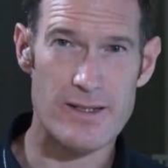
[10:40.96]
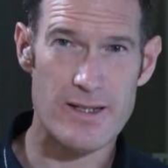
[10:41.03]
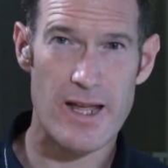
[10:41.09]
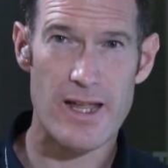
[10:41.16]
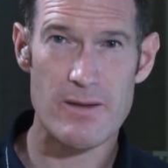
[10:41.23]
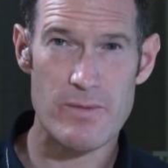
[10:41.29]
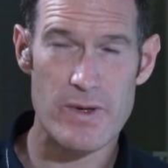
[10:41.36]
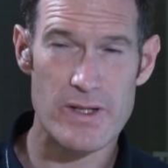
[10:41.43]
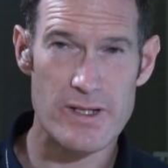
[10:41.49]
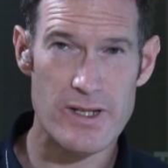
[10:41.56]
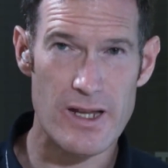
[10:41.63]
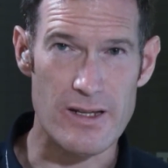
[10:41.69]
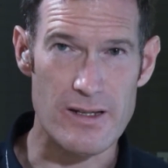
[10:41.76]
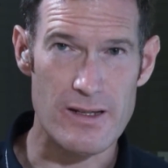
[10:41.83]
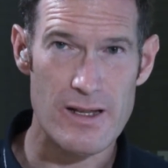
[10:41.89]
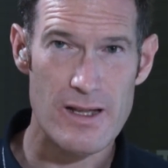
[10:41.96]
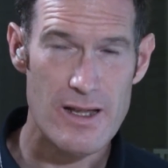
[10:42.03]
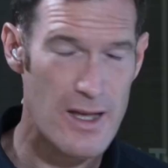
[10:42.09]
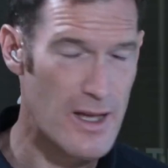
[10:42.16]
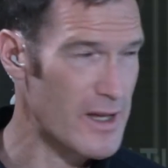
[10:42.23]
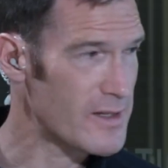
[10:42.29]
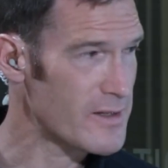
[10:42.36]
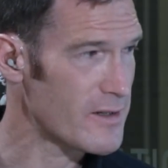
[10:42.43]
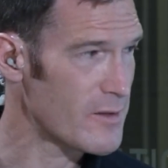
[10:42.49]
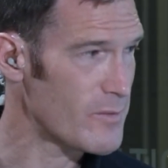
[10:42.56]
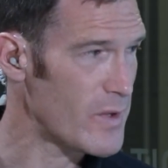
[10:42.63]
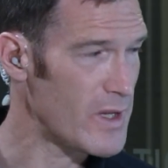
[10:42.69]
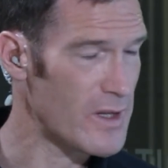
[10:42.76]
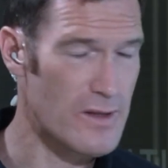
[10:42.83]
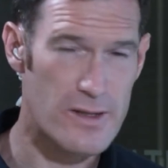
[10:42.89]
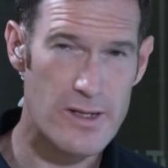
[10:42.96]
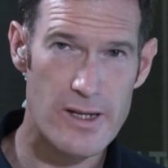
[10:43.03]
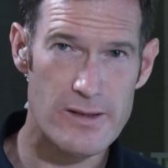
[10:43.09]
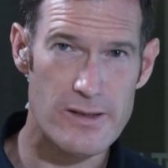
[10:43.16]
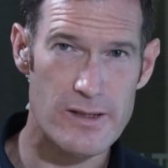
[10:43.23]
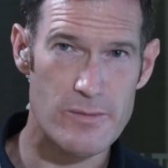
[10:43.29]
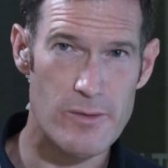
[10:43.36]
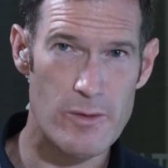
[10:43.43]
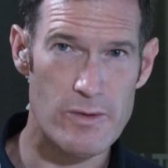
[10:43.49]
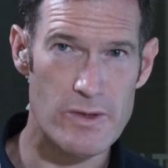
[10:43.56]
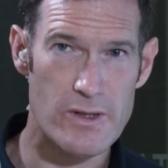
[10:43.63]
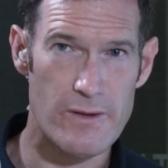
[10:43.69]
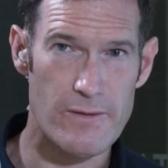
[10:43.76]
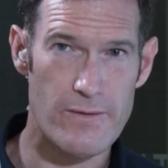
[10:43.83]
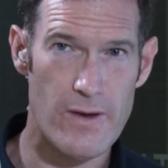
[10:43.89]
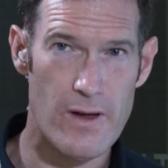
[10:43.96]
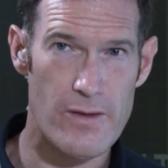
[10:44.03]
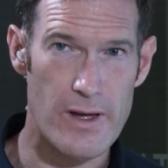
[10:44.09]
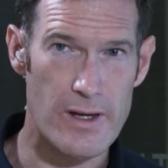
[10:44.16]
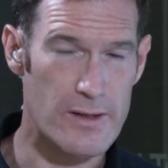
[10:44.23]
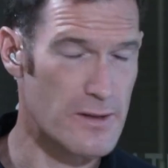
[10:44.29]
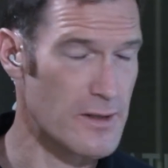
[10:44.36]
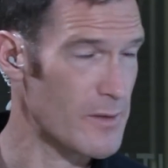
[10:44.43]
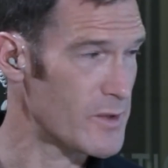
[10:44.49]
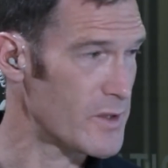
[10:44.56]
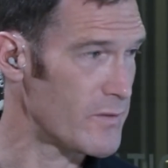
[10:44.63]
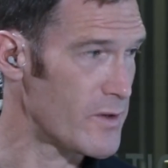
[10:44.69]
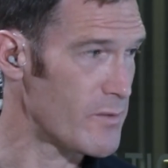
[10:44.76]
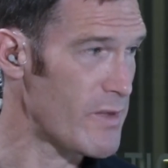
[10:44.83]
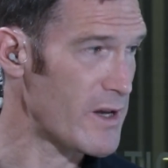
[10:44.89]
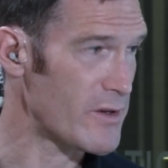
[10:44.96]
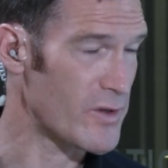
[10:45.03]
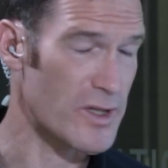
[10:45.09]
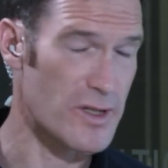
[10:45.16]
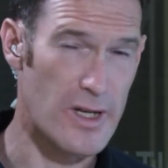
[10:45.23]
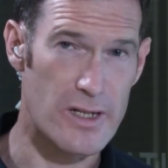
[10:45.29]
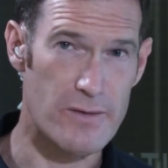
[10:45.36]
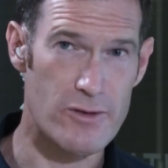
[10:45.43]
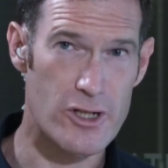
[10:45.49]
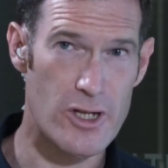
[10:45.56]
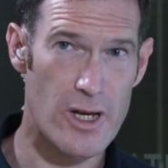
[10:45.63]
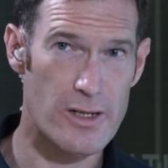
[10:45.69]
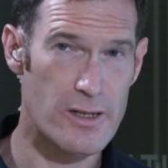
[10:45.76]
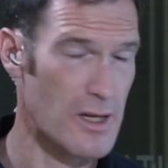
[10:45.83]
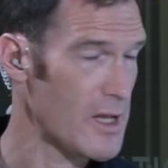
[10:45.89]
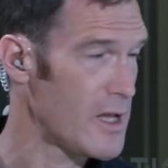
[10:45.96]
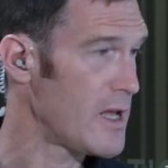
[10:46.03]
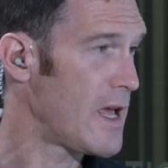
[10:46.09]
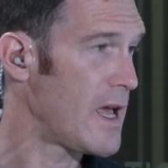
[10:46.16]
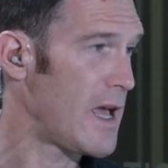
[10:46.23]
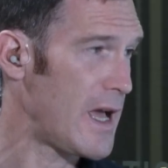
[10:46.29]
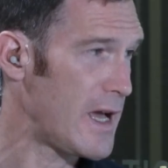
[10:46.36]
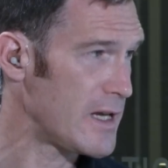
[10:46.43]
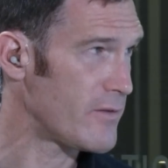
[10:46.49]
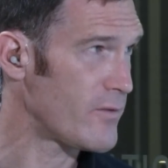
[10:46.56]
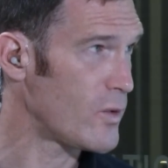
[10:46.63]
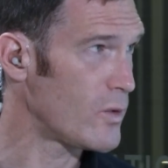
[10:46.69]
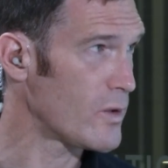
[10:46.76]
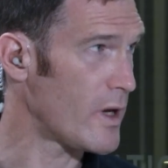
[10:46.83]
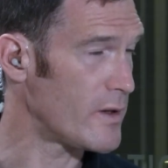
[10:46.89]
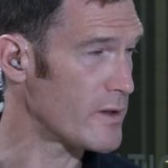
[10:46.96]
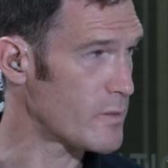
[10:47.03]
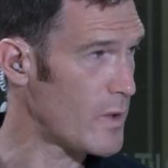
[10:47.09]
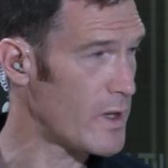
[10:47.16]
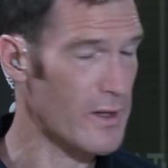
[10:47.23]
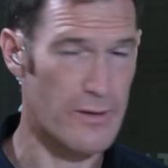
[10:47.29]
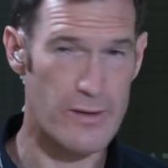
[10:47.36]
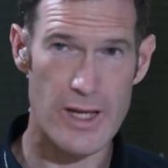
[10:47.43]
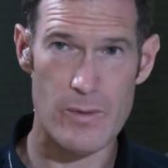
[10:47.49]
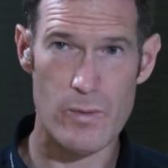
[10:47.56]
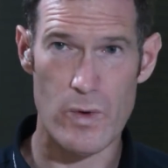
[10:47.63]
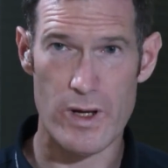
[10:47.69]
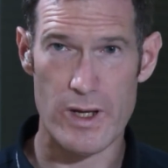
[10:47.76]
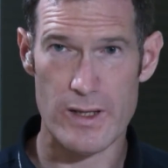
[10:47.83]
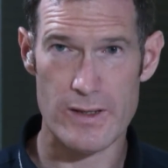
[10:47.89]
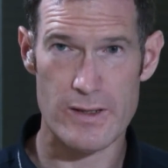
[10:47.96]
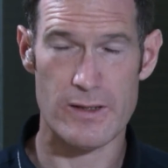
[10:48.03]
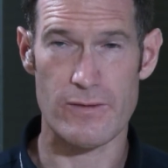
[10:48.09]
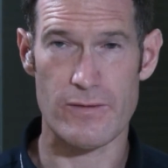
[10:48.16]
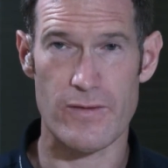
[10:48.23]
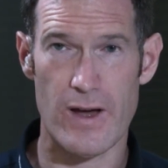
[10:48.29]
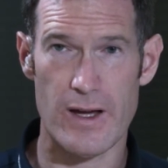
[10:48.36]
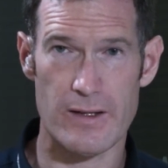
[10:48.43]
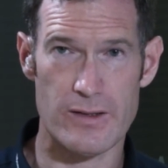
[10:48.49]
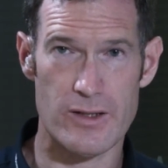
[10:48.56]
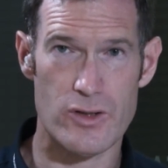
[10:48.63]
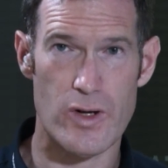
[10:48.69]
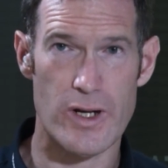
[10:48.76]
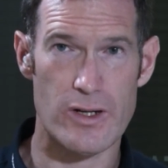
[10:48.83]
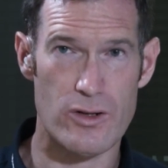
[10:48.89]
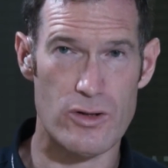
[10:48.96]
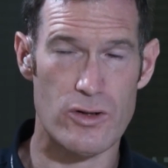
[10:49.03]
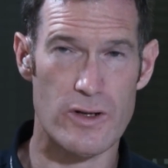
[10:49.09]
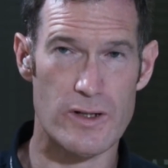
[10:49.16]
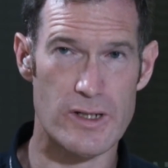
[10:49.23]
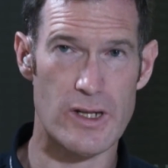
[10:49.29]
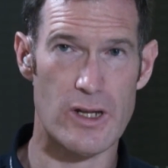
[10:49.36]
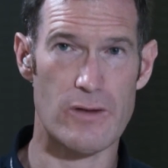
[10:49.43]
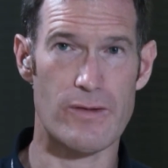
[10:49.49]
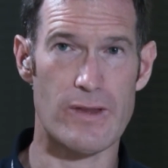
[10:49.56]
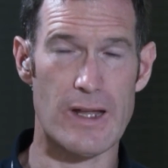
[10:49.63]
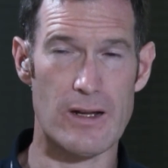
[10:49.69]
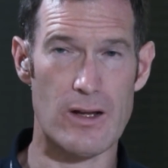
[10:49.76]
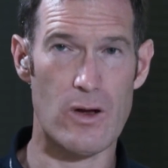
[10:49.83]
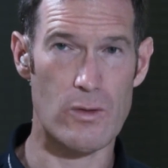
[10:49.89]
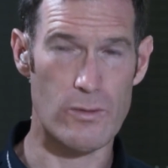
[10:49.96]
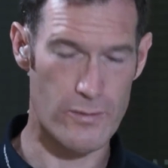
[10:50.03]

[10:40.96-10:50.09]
10%. It's going to be the tensest moment so far there in terms of the battery state of charge. And if all goes well, then we're into the final straight, crossing over that cold